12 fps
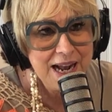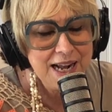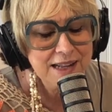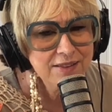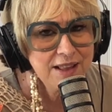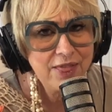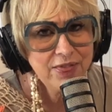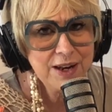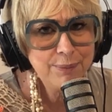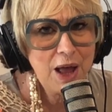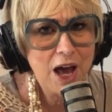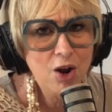It's not that
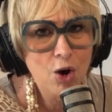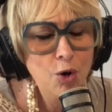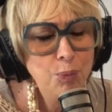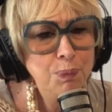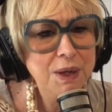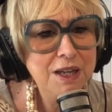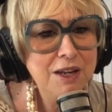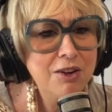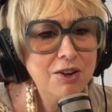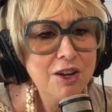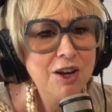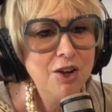I'm not open
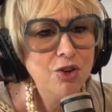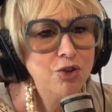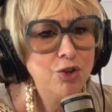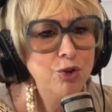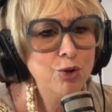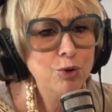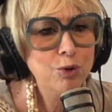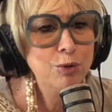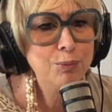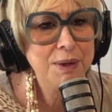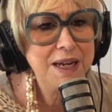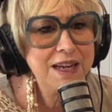to
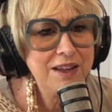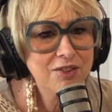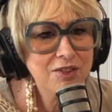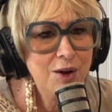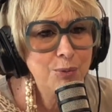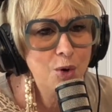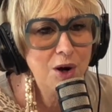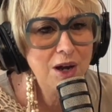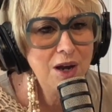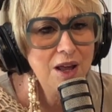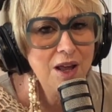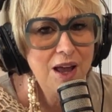meeting
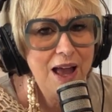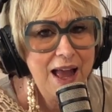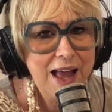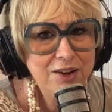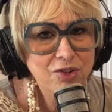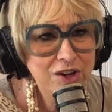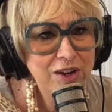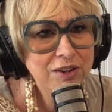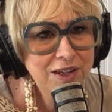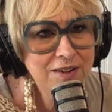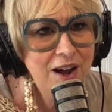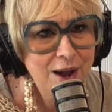someone and
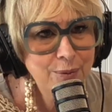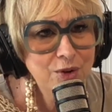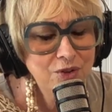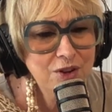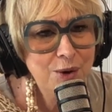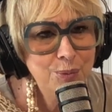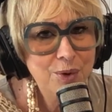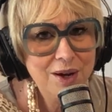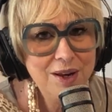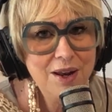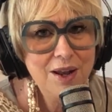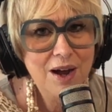sharing time with
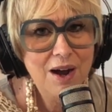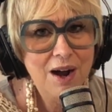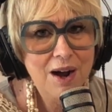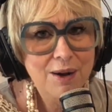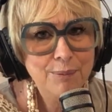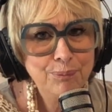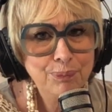someone, a